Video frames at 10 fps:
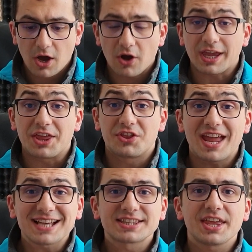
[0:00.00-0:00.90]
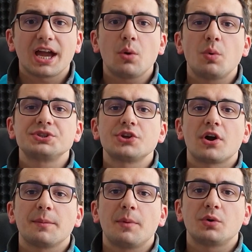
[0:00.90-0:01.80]
Okay, the next thing I want to
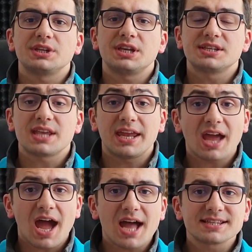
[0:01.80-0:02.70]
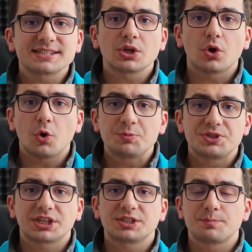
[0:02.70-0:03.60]
talk about is enhanced
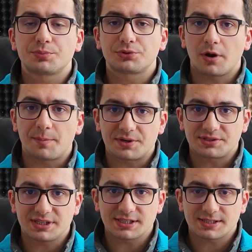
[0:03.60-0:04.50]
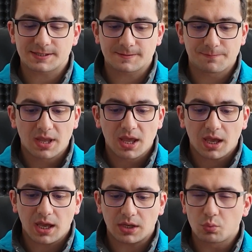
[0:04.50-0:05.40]
object properties.
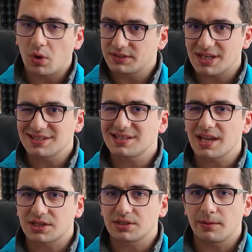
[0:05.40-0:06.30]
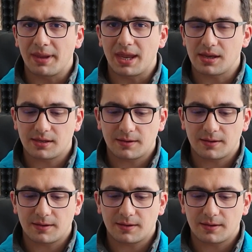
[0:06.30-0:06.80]
And what does this actually mean?